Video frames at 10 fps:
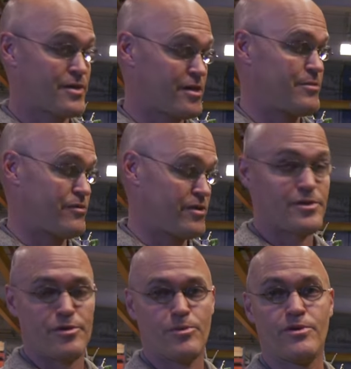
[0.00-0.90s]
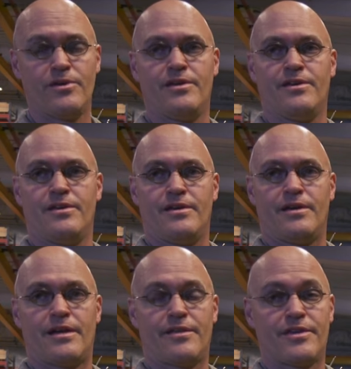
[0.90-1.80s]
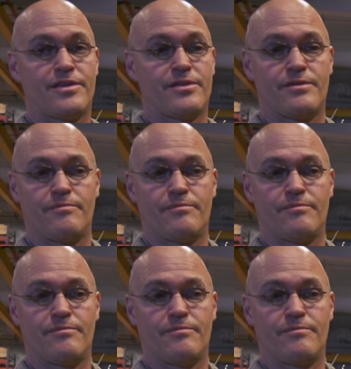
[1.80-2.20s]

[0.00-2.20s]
are going to be really durable. And I think